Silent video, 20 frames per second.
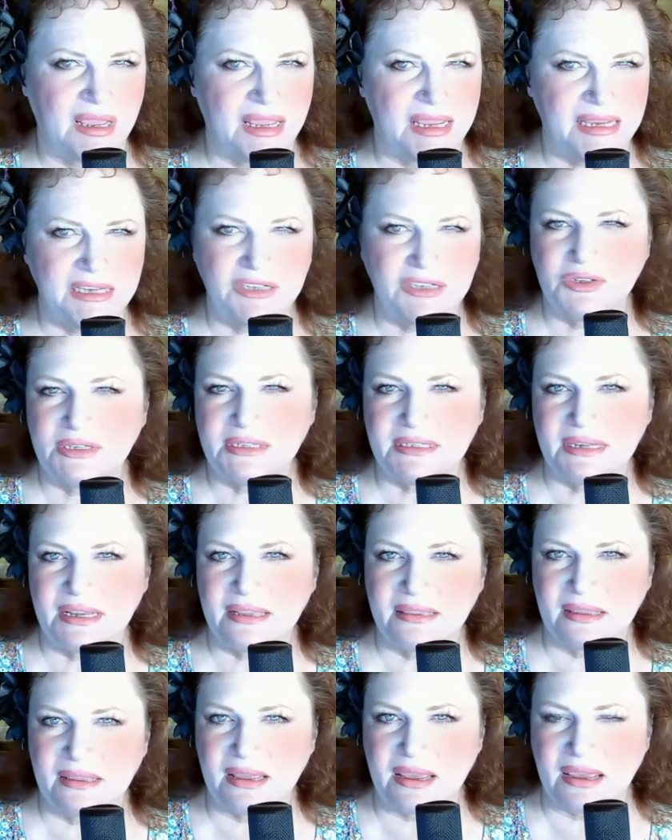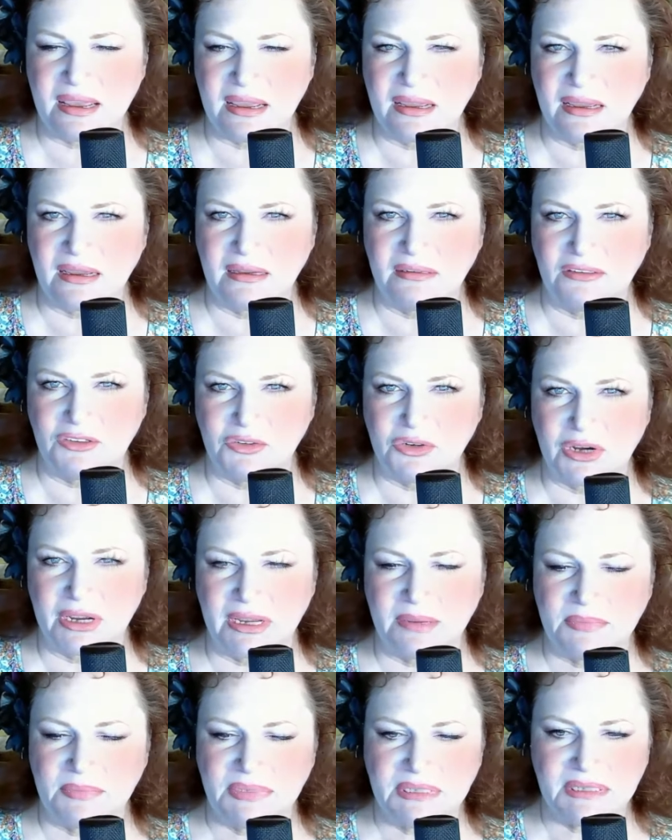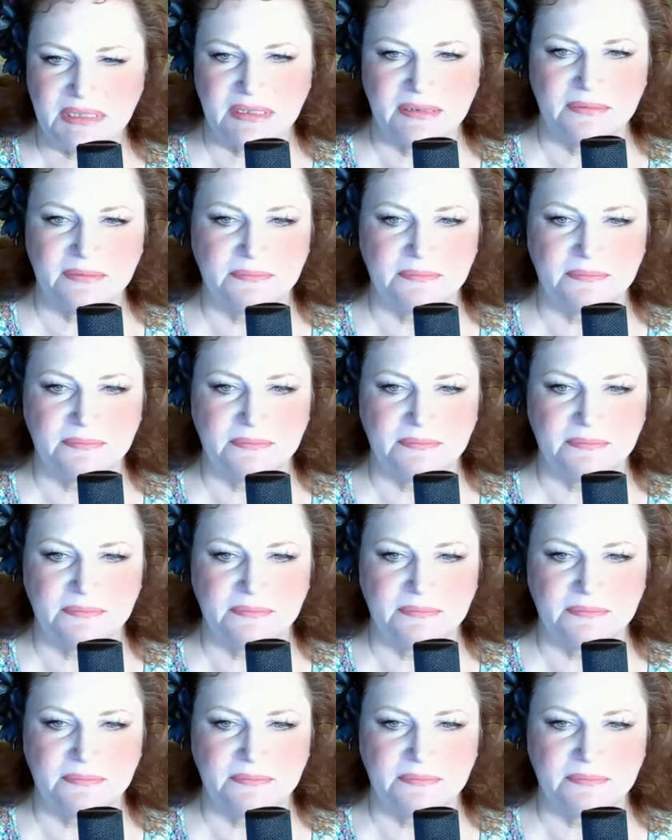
Interesting thing, dreams.